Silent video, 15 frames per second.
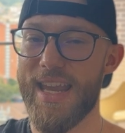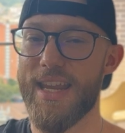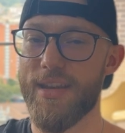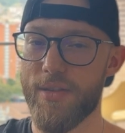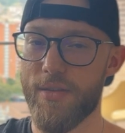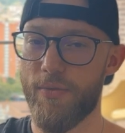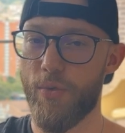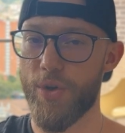
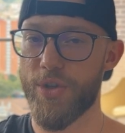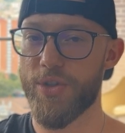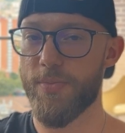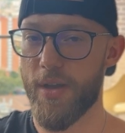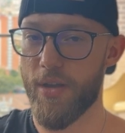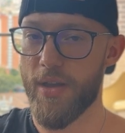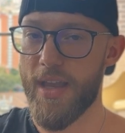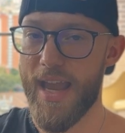in the
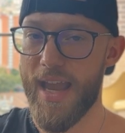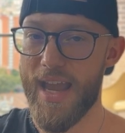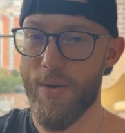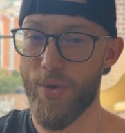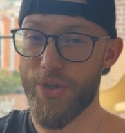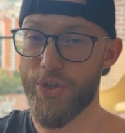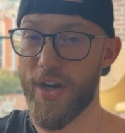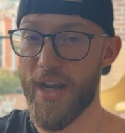voicemail and
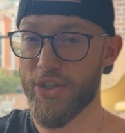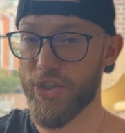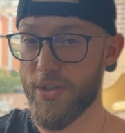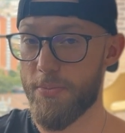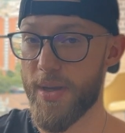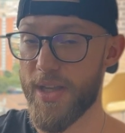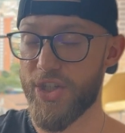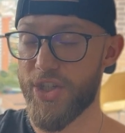when you're actually
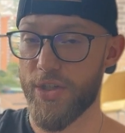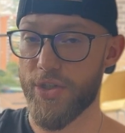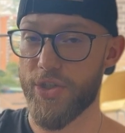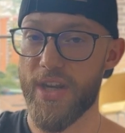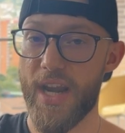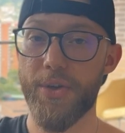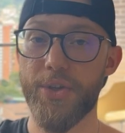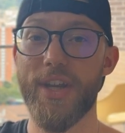pitching. So
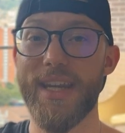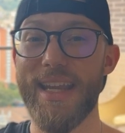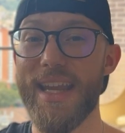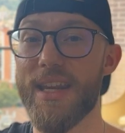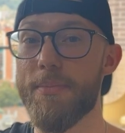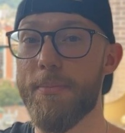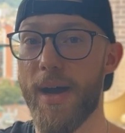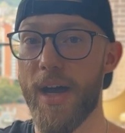now you're getting
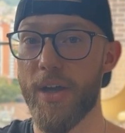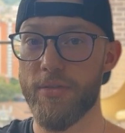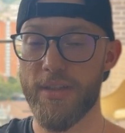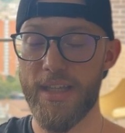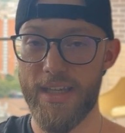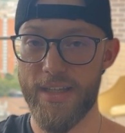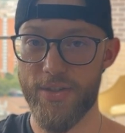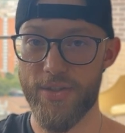inbound
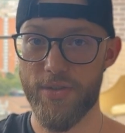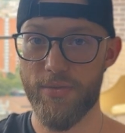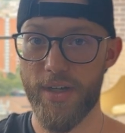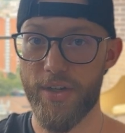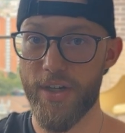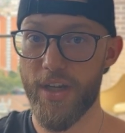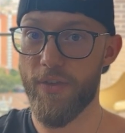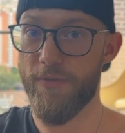leads, right?
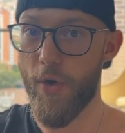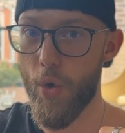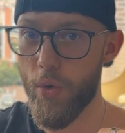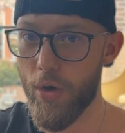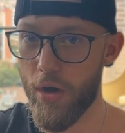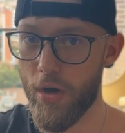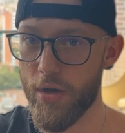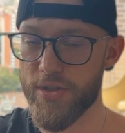You're getting phone
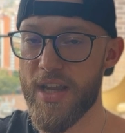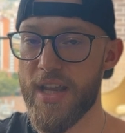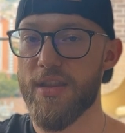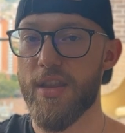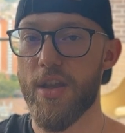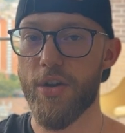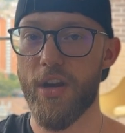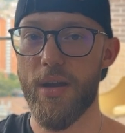calls
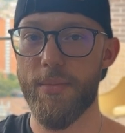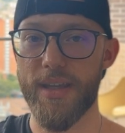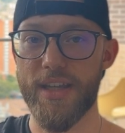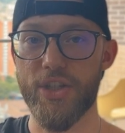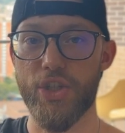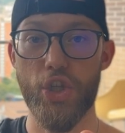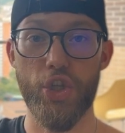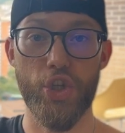that are coming
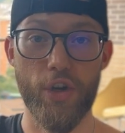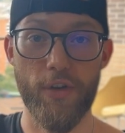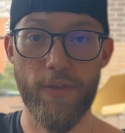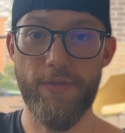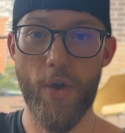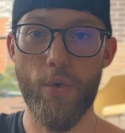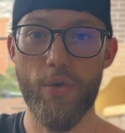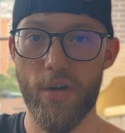into your
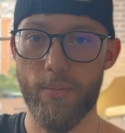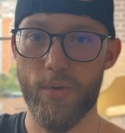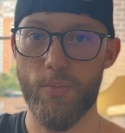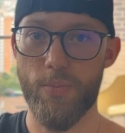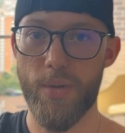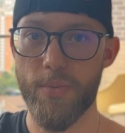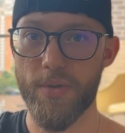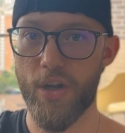phone number
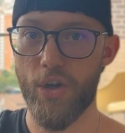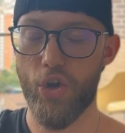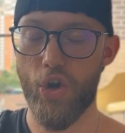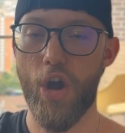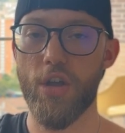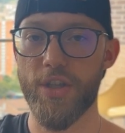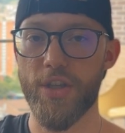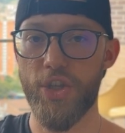and people that are
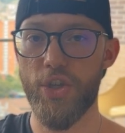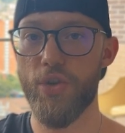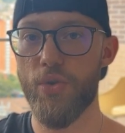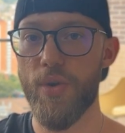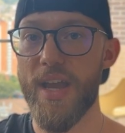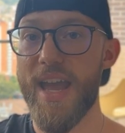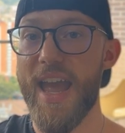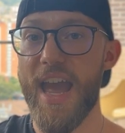calling
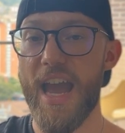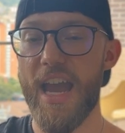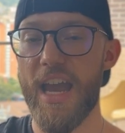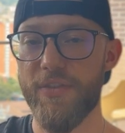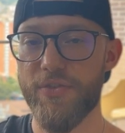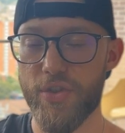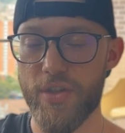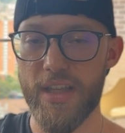you
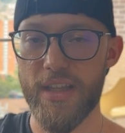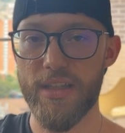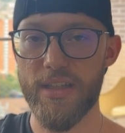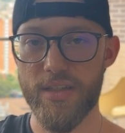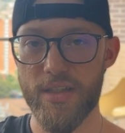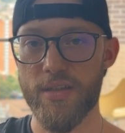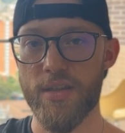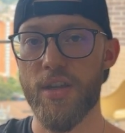after they
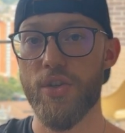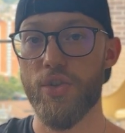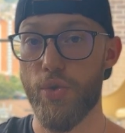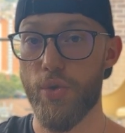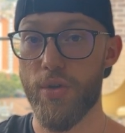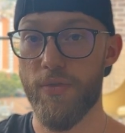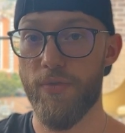listened to your